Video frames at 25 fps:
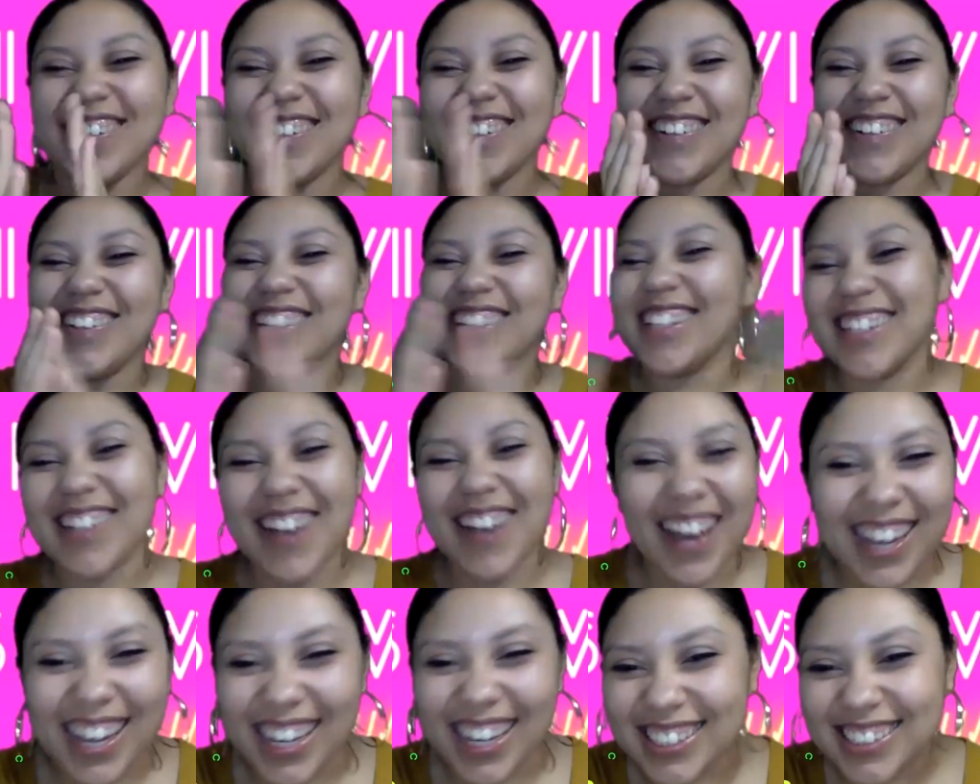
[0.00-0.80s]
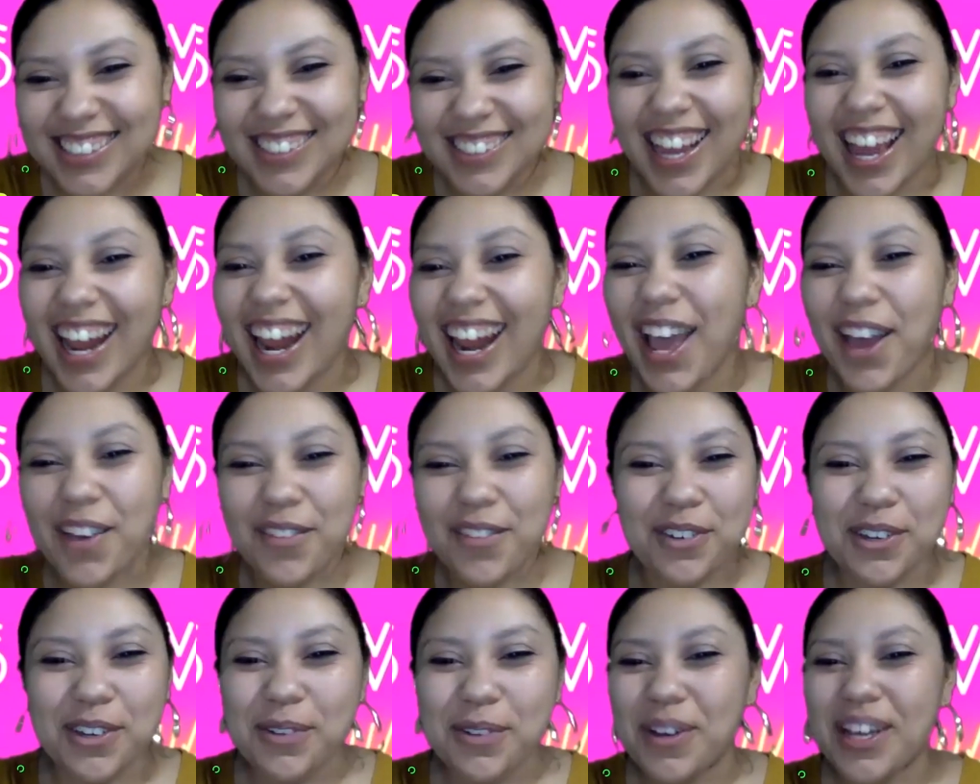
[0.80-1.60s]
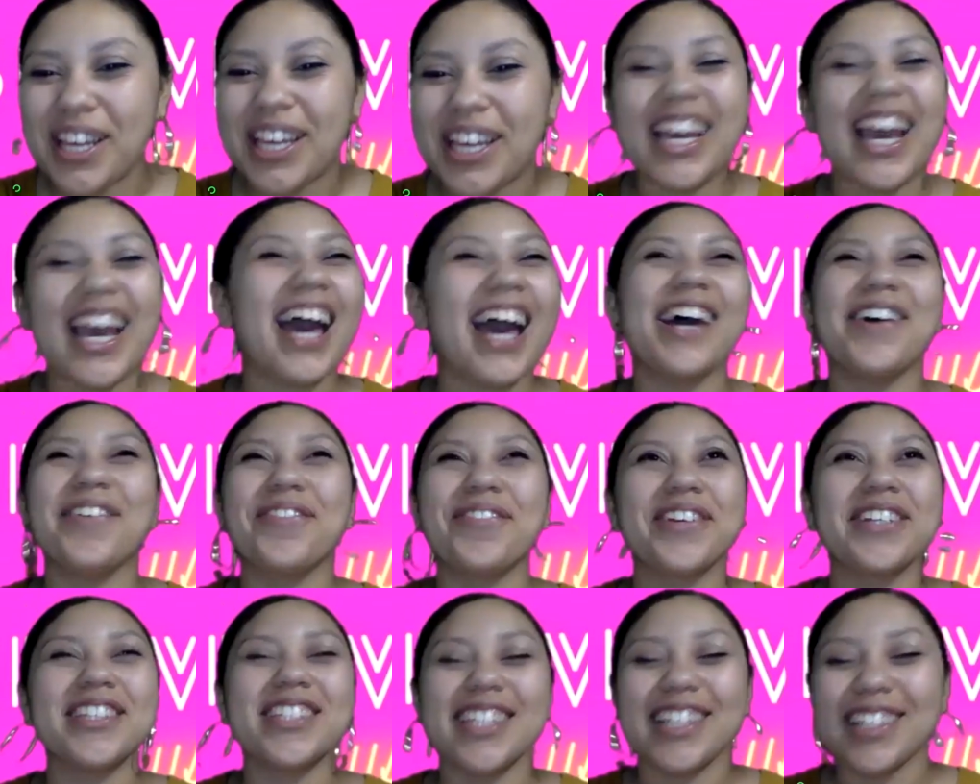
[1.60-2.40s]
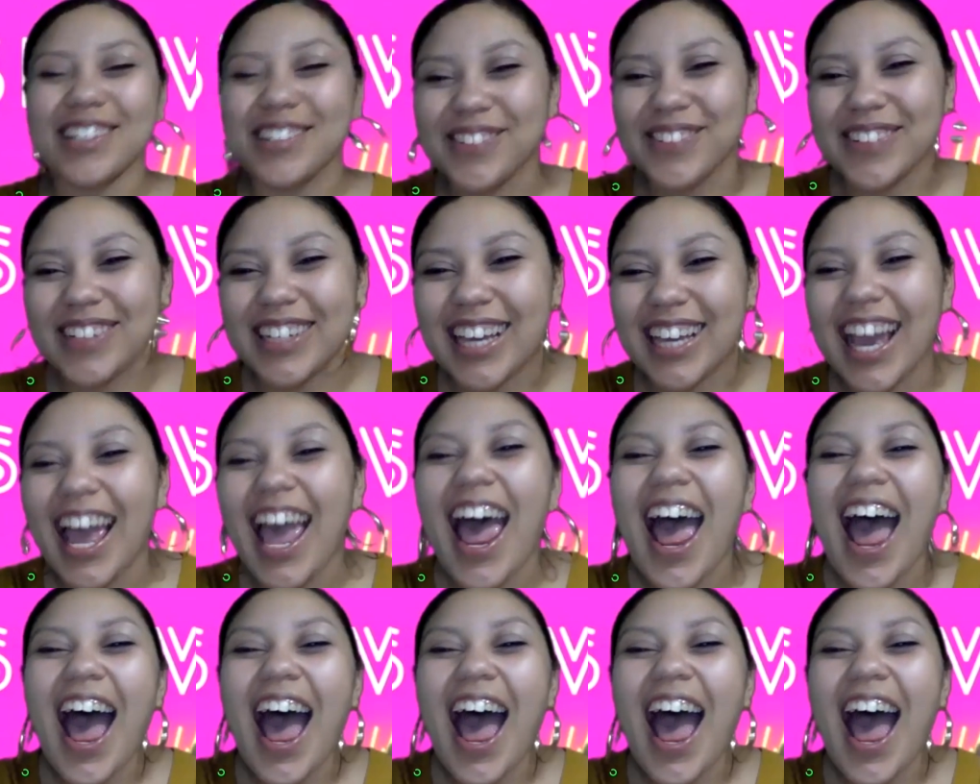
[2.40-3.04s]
You know I gotta do that every week, every single week.